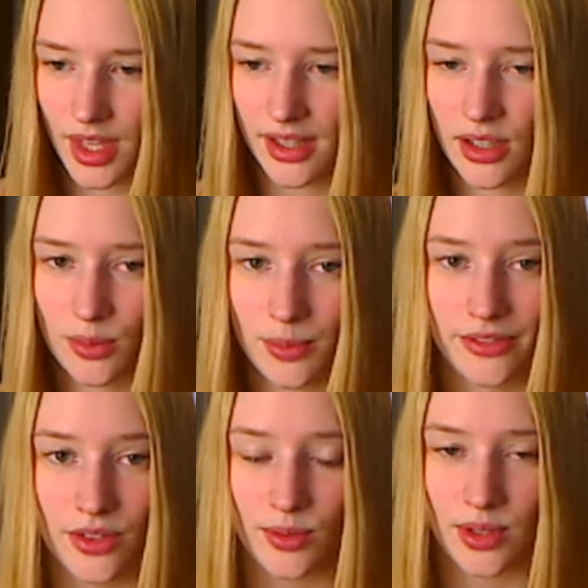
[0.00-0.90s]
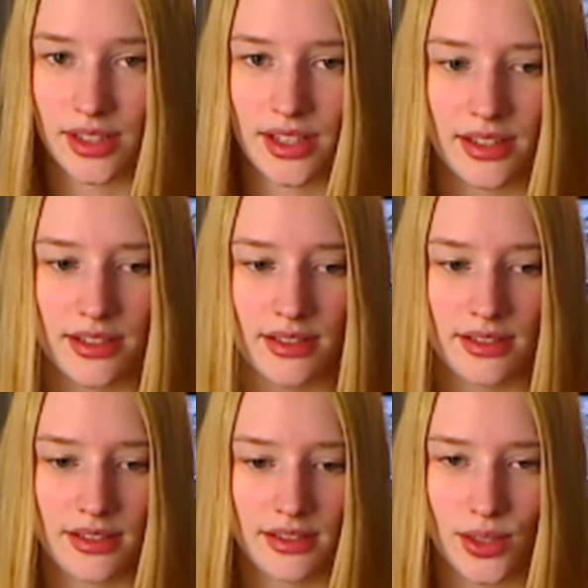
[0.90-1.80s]
hope everyone is
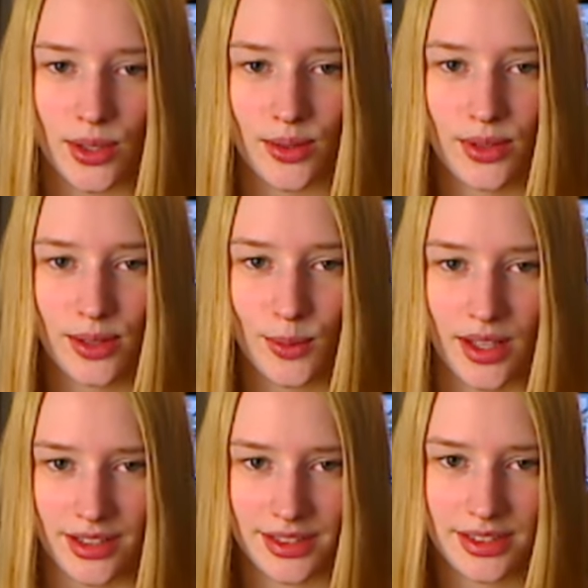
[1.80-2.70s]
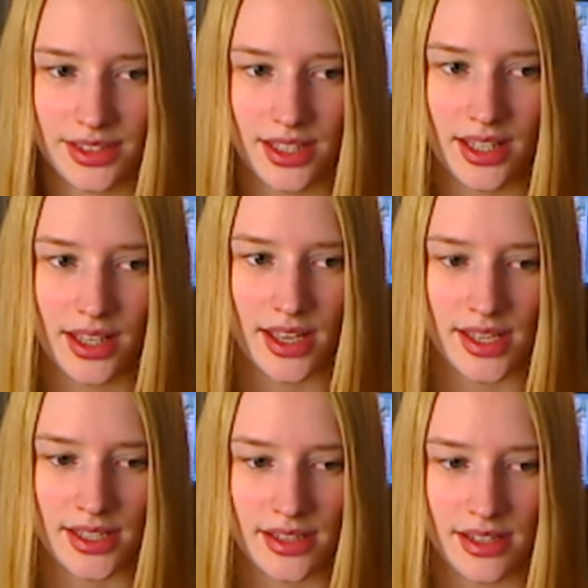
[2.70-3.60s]
doing really well,
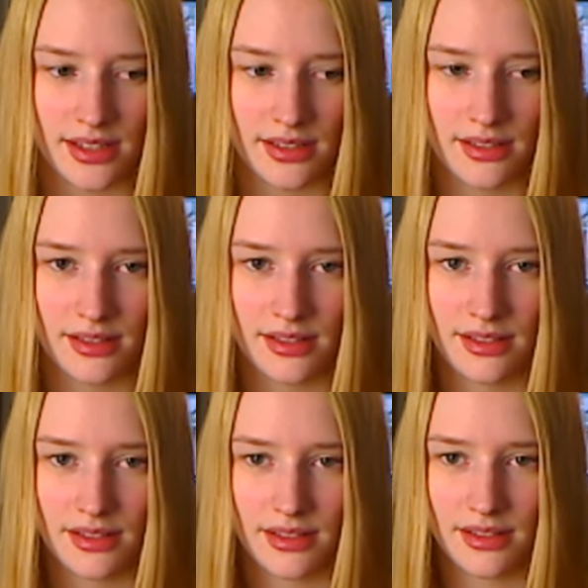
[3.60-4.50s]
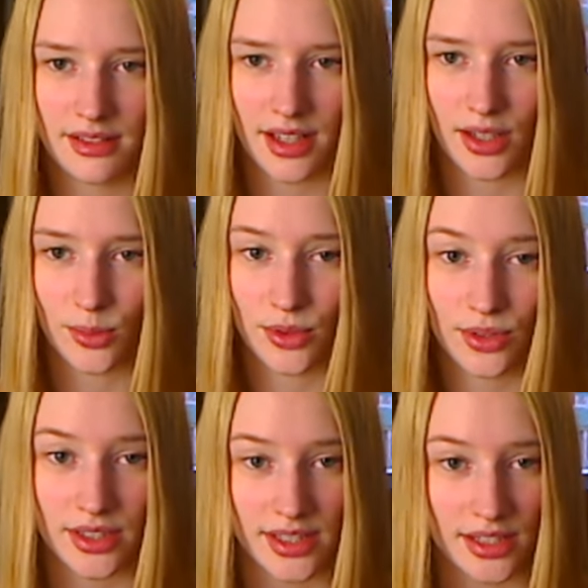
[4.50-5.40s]
and I hope you'll
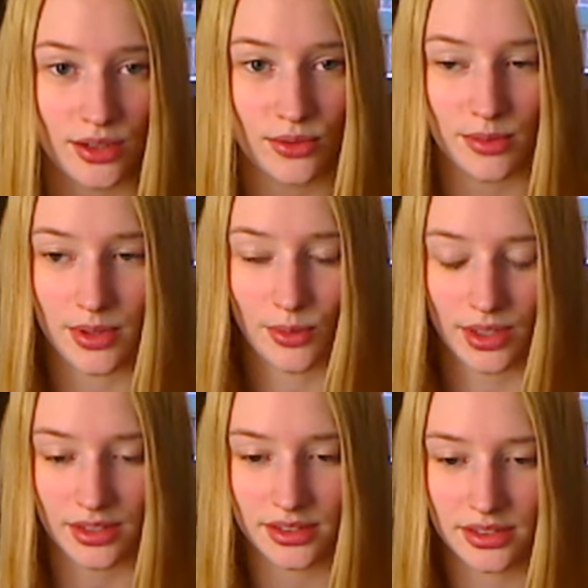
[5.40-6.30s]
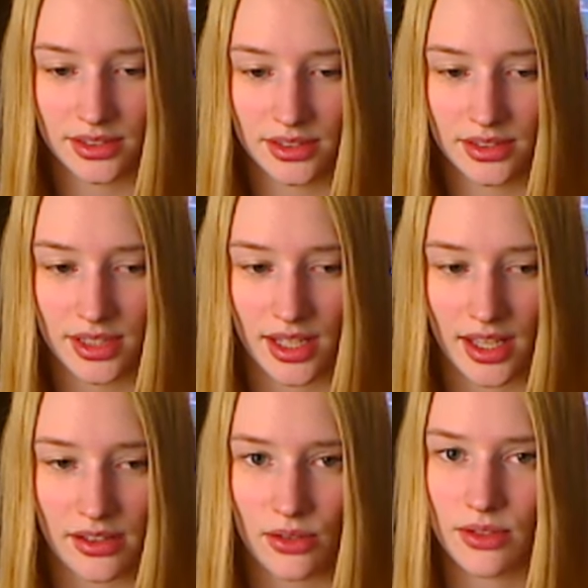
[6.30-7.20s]
continue to be well.
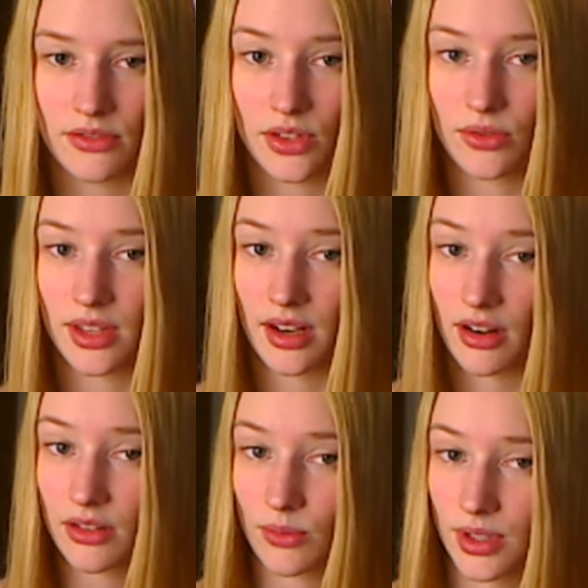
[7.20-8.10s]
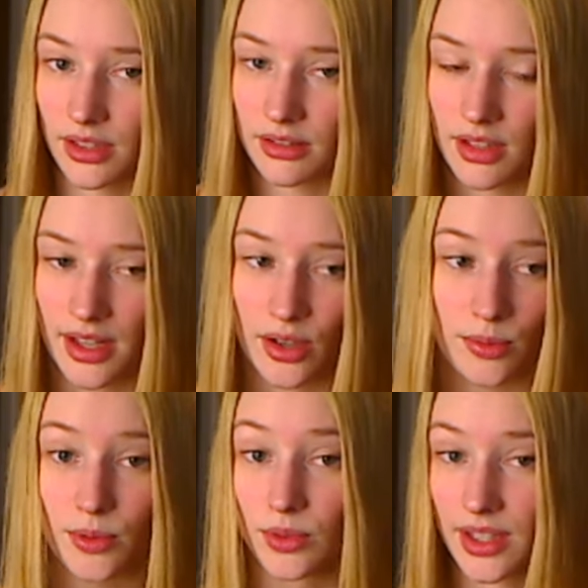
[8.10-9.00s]
And those of you that aren't well, I
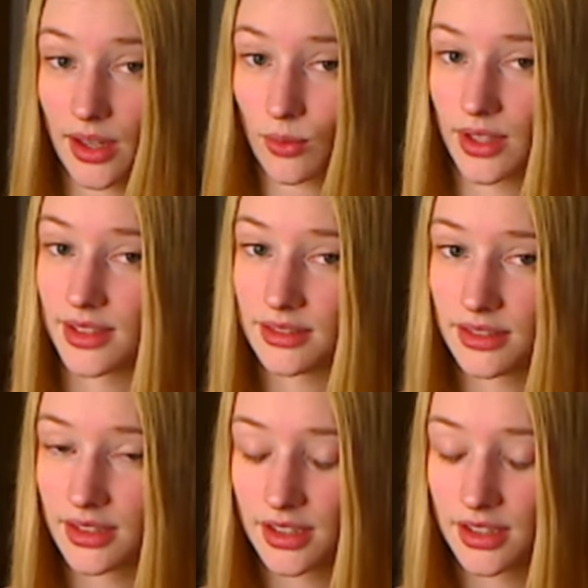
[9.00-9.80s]
hope you will get well.